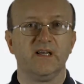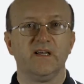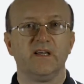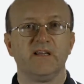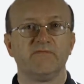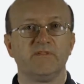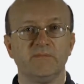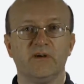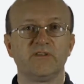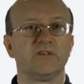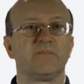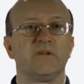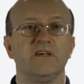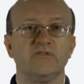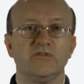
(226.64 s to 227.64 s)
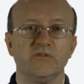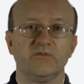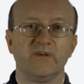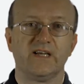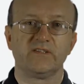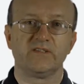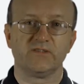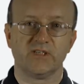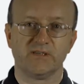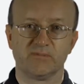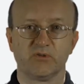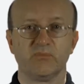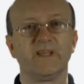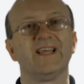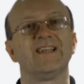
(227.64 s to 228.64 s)
If we multiply two rational
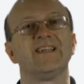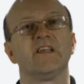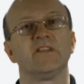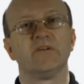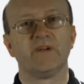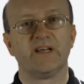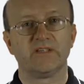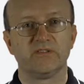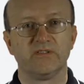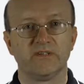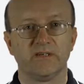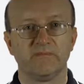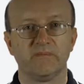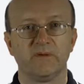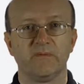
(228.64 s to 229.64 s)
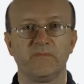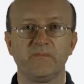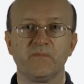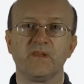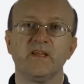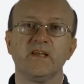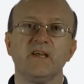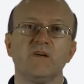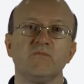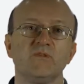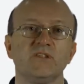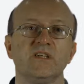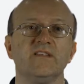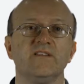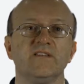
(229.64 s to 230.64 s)
numbers, we get another rational number. We
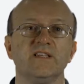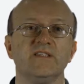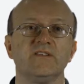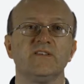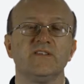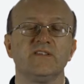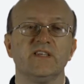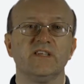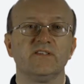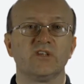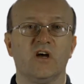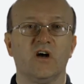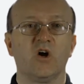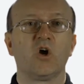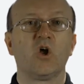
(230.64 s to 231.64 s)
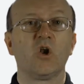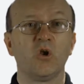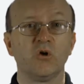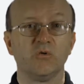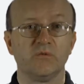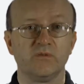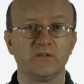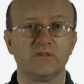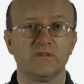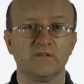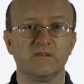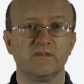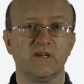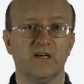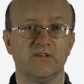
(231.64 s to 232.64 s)
say that these sets are closed
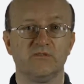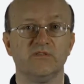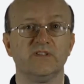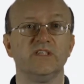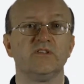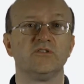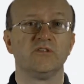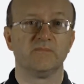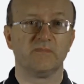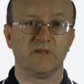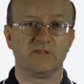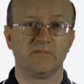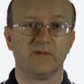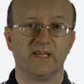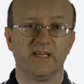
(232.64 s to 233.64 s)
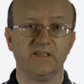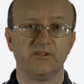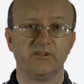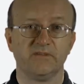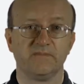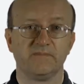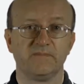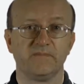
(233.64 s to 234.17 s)
under addition and multiplication.